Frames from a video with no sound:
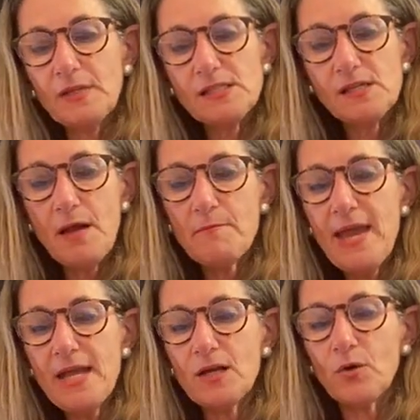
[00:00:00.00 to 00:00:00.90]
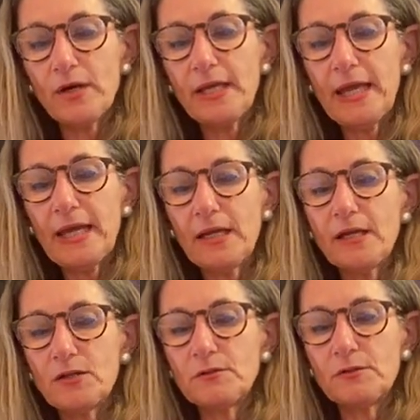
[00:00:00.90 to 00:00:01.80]
let's not make
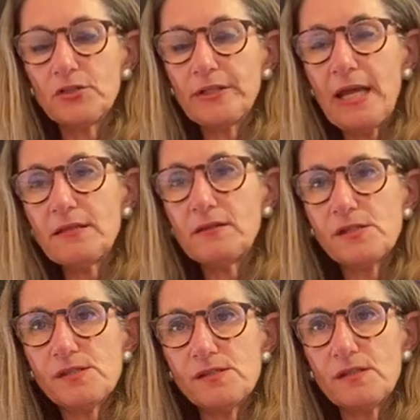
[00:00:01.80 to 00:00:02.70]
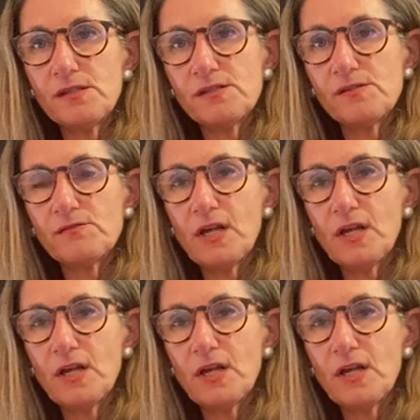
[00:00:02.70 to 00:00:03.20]
organic create this this